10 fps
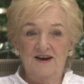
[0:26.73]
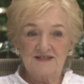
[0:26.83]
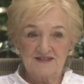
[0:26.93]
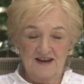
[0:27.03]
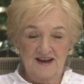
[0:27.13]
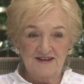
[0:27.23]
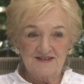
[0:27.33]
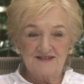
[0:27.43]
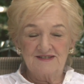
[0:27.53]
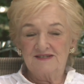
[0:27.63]
ice
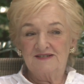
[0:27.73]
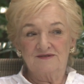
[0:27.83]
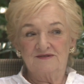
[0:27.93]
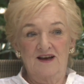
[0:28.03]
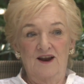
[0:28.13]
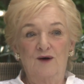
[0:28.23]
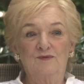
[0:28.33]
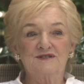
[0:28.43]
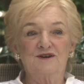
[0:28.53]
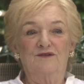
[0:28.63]
skates, and I
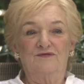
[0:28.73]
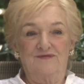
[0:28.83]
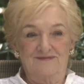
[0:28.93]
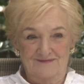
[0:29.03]
was off.